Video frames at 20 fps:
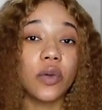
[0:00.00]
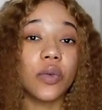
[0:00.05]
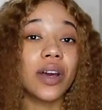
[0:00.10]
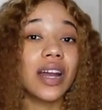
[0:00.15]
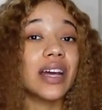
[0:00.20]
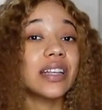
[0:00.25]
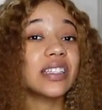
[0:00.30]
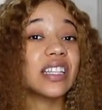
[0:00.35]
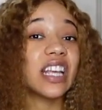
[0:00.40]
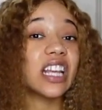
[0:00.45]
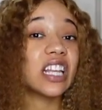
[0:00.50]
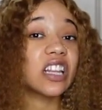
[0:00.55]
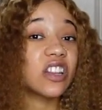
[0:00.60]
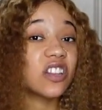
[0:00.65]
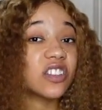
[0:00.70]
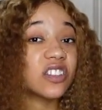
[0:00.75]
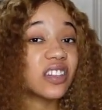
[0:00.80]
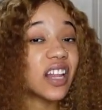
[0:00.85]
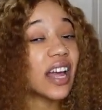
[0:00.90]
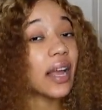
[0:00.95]
When I say it
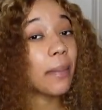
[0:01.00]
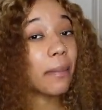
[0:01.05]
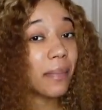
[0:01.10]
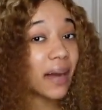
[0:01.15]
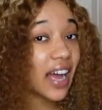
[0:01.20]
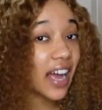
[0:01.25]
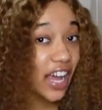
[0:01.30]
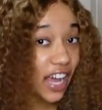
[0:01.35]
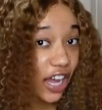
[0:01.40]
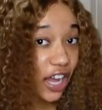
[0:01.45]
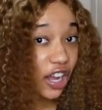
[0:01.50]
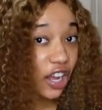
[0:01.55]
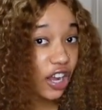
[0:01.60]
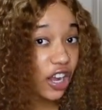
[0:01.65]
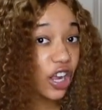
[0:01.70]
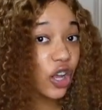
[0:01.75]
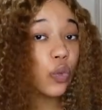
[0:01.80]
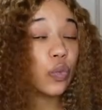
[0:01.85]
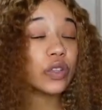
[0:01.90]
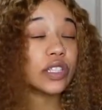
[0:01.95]
looked like my hair,
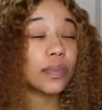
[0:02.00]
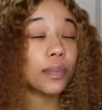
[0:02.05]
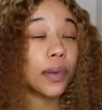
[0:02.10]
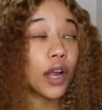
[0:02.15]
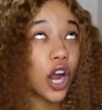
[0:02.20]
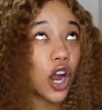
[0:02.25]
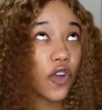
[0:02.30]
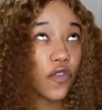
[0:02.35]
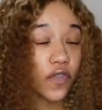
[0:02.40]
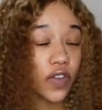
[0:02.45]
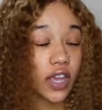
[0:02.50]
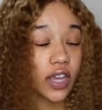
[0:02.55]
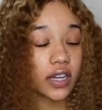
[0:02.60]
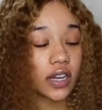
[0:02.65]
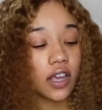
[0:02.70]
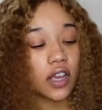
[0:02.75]
it was perfect.